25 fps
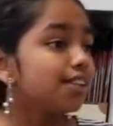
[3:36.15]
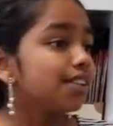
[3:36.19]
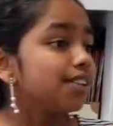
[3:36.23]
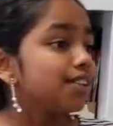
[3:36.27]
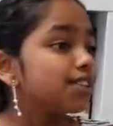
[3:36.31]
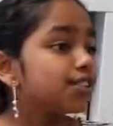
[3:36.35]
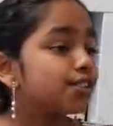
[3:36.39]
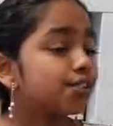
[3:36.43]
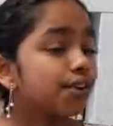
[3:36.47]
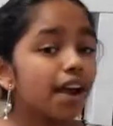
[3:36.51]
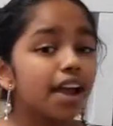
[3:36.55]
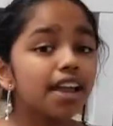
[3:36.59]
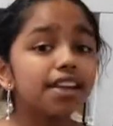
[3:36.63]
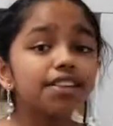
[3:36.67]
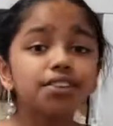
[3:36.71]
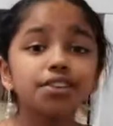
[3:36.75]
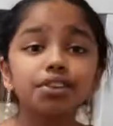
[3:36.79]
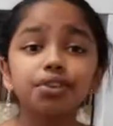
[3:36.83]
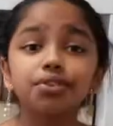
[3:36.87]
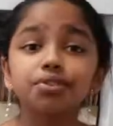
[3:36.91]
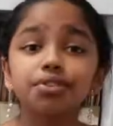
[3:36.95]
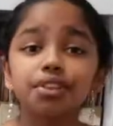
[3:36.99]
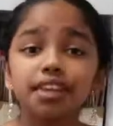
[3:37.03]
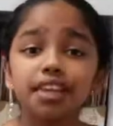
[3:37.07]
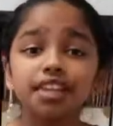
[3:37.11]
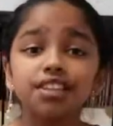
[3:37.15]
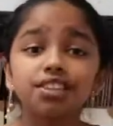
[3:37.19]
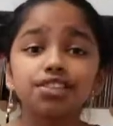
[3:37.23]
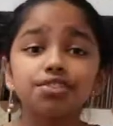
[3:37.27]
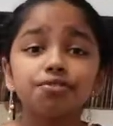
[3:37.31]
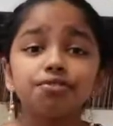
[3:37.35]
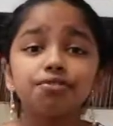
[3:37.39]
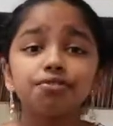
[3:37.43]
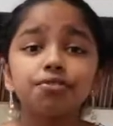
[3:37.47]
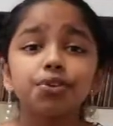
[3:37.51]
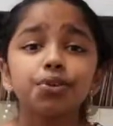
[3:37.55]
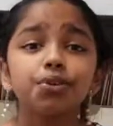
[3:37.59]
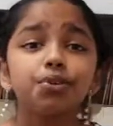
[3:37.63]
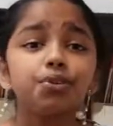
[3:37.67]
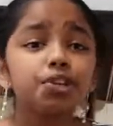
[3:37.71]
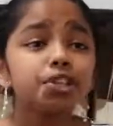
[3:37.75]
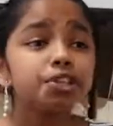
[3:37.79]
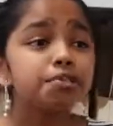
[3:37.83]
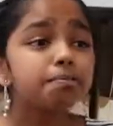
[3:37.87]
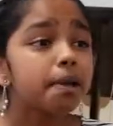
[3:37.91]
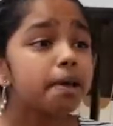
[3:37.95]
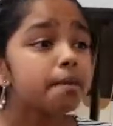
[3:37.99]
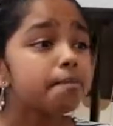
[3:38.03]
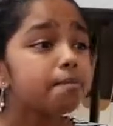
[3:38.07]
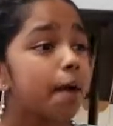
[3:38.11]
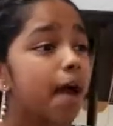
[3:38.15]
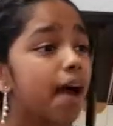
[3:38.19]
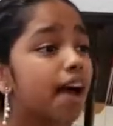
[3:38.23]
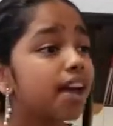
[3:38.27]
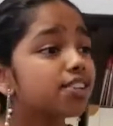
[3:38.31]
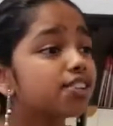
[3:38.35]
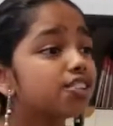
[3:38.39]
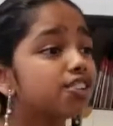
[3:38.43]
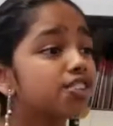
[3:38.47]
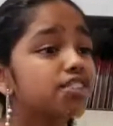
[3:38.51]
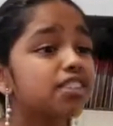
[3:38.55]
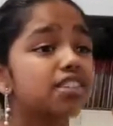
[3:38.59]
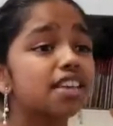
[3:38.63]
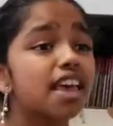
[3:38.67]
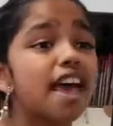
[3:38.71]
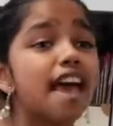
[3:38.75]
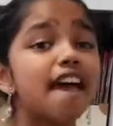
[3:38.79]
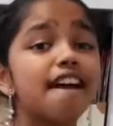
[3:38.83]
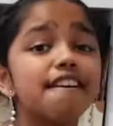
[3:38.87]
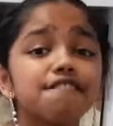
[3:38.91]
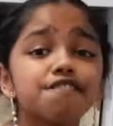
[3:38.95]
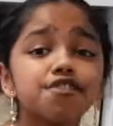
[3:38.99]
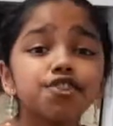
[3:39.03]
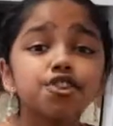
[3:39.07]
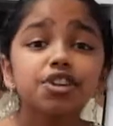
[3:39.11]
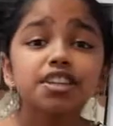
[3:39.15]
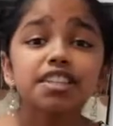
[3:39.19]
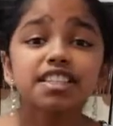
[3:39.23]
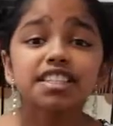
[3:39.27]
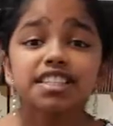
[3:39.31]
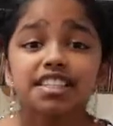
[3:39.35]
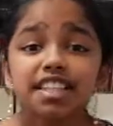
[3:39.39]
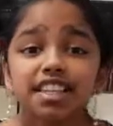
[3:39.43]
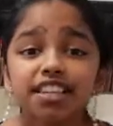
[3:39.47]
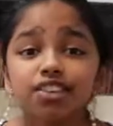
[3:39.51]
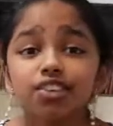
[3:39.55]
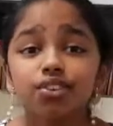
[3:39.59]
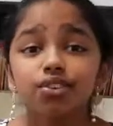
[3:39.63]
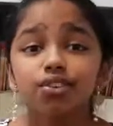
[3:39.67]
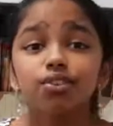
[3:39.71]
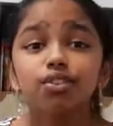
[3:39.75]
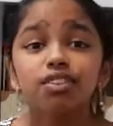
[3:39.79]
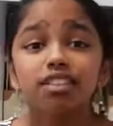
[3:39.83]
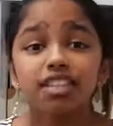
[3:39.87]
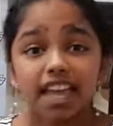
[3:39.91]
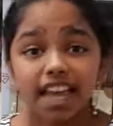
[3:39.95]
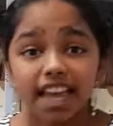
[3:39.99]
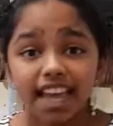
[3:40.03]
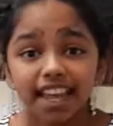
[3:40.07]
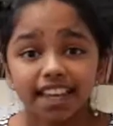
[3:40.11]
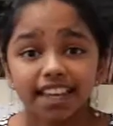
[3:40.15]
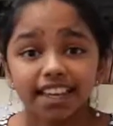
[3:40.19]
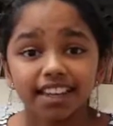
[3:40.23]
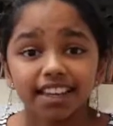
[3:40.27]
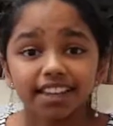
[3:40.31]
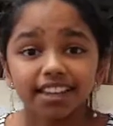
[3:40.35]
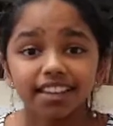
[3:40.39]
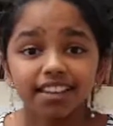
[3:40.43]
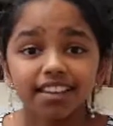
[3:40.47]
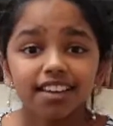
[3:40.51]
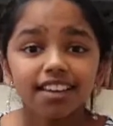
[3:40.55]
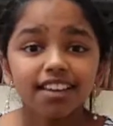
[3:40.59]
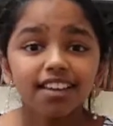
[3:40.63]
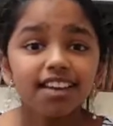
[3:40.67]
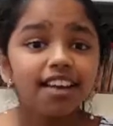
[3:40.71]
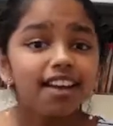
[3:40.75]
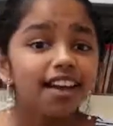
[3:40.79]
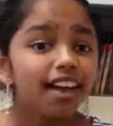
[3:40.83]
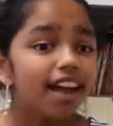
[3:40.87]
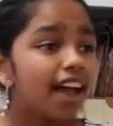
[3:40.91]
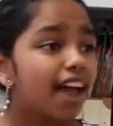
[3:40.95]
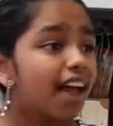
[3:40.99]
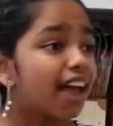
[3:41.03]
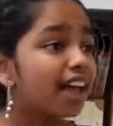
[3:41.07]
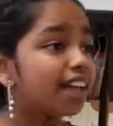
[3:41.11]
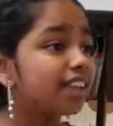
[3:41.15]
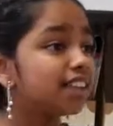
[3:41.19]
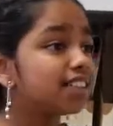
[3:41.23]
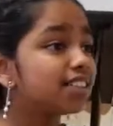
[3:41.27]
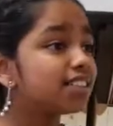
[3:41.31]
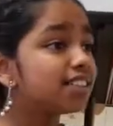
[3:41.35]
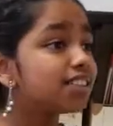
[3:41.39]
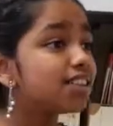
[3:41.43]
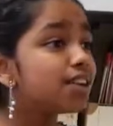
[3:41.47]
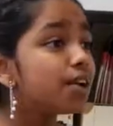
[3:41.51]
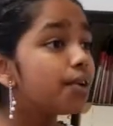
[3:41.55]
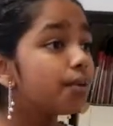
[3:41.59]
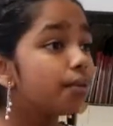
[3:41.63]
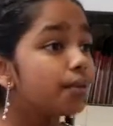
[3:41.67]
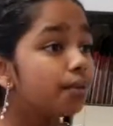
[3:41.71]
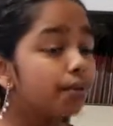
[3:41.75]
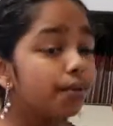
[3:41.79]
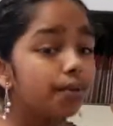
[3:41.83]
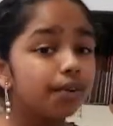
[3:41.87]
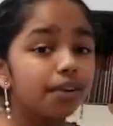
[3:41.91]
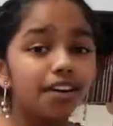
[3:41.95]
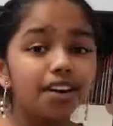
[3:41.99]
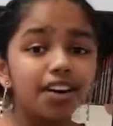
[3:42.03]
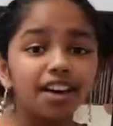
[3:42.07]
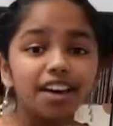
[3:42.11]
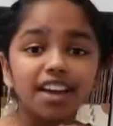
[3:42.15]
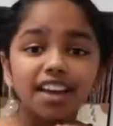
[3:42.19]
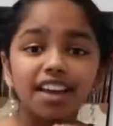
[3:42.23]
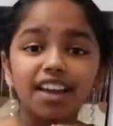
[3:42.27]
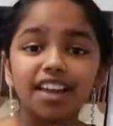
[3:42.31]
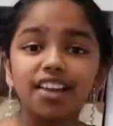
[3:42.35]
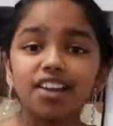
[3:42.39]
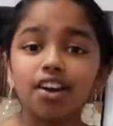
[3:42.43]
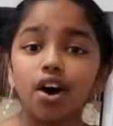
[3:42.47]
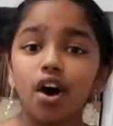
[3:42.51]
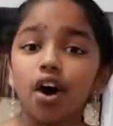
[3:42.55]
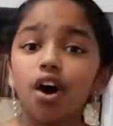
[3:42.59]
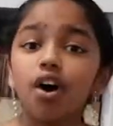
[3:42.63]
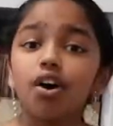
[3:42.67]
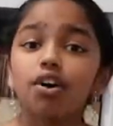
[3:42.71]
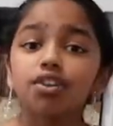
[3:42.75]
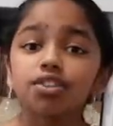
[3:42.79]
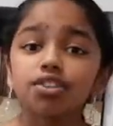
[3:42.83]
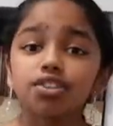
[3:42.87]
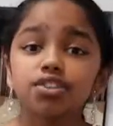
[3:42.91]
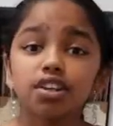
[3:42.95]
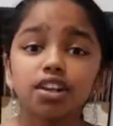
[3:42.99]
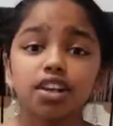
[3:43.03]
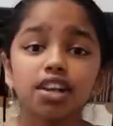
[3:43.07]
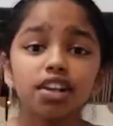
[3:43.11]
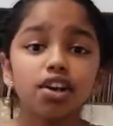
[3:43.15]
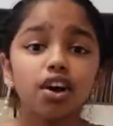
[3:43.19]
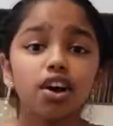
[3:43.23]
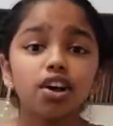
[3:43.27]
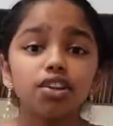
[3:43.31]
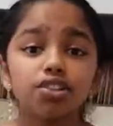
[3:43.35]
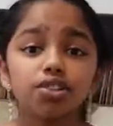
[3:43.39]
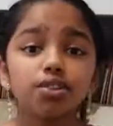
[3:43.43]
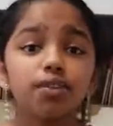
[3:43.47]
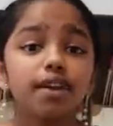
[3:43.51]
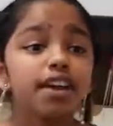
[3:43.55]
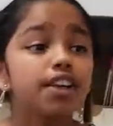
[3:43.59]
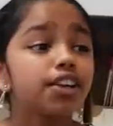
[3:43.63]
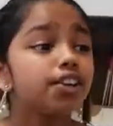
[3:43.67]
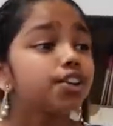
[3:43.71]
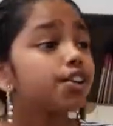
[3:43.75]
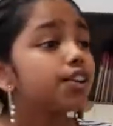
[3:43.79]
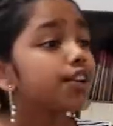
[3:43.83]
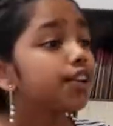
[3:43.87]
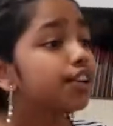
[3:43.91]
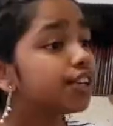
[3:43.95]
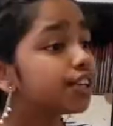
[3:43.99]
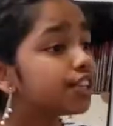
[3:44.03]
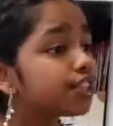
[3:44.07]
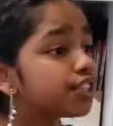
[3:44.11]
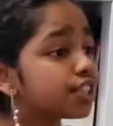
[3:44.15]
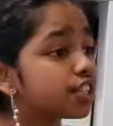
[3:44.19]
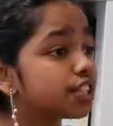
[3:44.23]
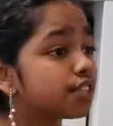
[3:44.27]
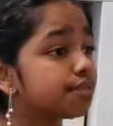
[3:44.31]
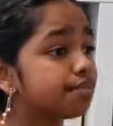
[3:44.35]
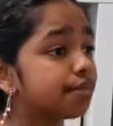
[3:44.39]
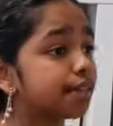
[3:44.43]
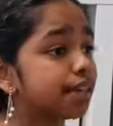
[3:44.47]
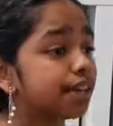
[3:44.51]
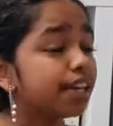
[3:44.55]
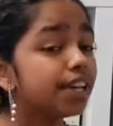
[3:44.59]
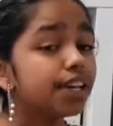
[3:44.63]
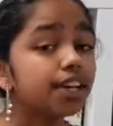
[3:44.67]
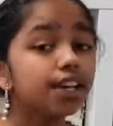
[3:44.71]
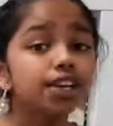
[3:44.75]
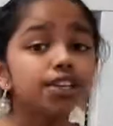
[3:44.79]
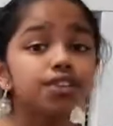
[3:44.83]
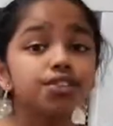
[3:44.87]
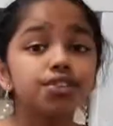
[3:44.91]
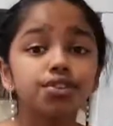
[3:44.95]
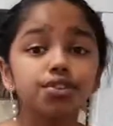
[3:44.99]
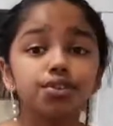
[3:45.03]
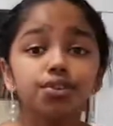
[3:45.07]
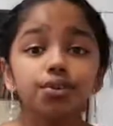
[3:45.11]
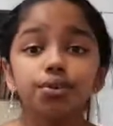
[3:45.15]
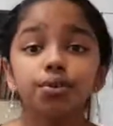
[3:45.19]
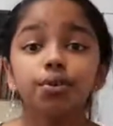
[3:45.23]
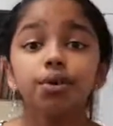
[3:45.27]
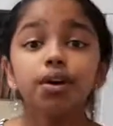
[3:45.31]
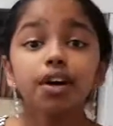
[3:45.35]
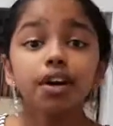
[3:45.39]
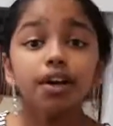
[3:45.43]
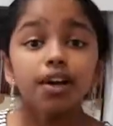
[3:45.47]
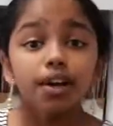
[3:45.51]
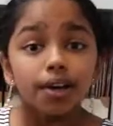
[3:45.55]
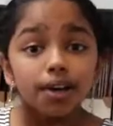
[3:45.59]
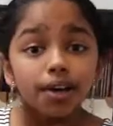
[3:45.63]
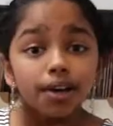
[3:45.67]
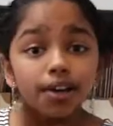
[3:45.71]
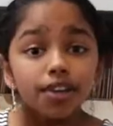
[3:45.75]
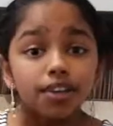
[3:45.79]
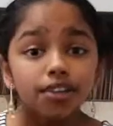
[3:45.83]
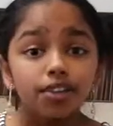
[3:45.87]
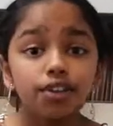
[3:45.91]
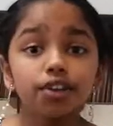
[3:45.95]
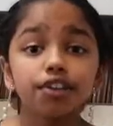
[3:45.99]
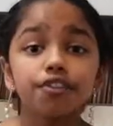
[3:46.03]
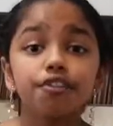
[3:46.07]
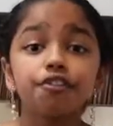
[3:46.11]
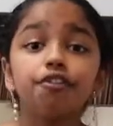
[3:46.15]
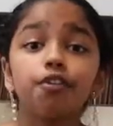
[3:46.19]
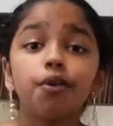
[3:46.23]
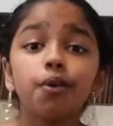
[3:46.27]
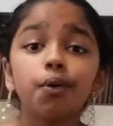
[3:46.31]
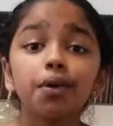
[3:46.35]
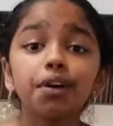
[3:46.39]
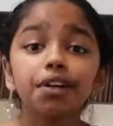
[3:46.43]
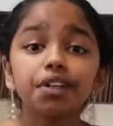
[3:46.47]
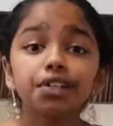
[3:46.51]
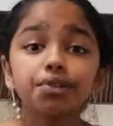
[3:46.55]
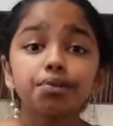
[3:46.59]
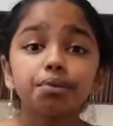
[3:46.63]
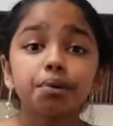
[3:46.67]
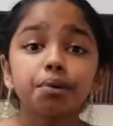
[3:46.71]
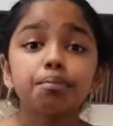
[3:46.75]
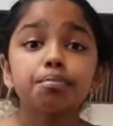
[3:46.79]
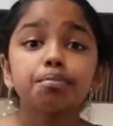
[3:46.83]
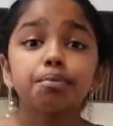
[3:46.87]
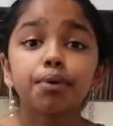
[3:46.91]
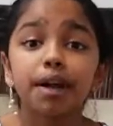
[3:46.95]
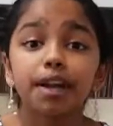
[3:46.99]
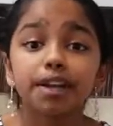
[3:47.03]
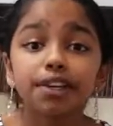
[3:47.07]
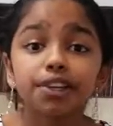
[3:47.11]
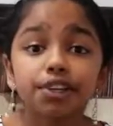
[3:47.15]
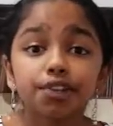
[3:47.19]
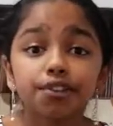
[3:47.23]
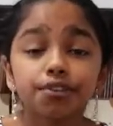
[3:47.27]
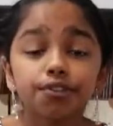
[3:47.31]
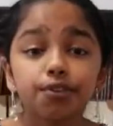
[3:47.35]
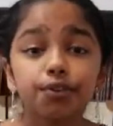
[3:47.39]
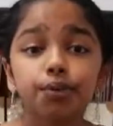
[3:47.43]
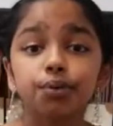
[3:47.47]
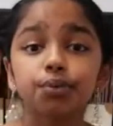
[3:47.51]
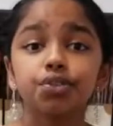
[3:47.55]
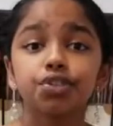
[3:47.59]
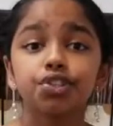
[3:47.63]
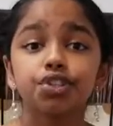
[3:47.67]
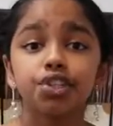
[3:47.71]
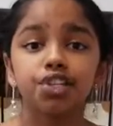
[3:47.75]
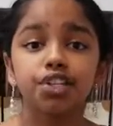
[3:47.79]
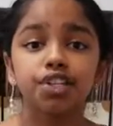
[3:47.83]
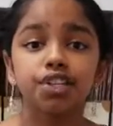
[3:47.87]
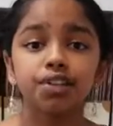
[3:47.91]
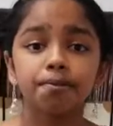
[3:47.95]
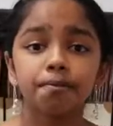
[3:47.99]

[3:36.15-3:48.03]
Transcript: Trying new things fuels my passions every single day. And it also it also encourages me to Look forward to a brighter future.